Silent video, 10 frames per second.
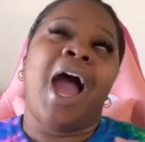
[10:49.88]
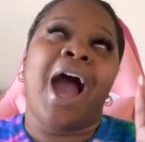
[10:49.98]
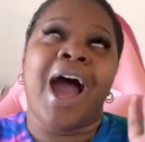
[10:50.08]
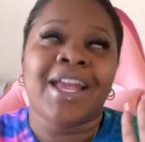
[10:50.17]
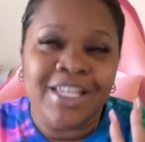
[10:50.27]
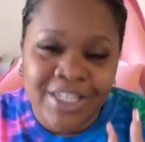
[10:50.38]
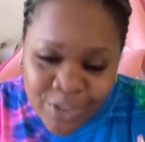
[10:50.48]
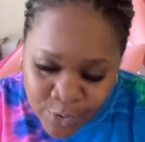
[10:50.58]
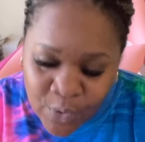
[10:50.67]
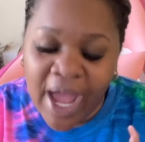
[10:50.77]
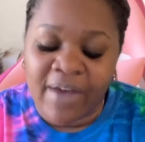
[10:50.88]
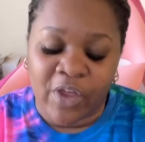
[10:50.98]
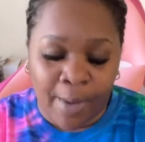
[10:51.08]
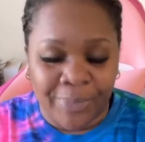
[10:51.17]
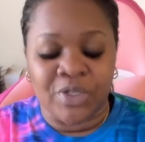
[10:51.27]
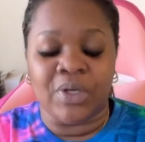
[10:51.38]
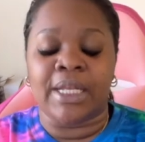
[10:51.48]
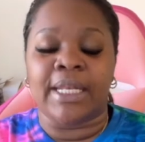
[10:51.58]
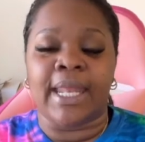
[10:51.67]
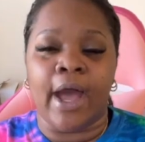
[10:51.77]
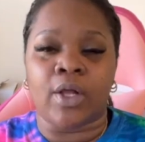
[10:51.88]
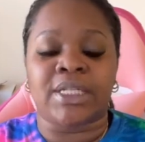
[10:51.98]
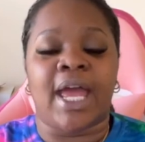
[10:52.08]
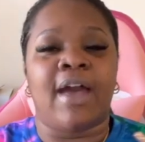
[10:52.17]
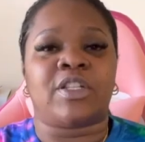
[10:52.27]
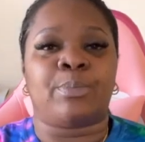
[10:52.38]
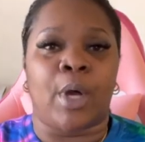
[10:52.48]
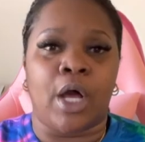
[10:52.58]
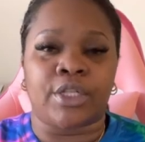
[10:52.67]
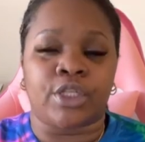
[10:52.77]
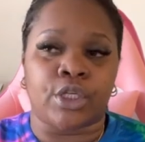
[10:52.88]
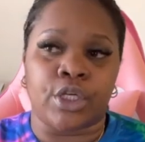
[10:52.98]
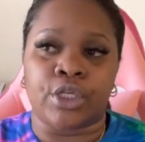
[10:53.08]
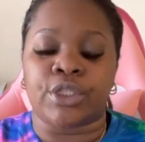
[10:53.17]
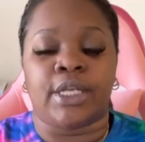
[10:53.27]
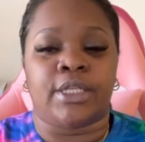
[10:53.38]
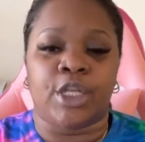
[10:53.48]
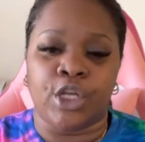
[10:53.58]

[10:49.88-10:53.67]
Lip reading: I do have the opportunity now to have sponsors and,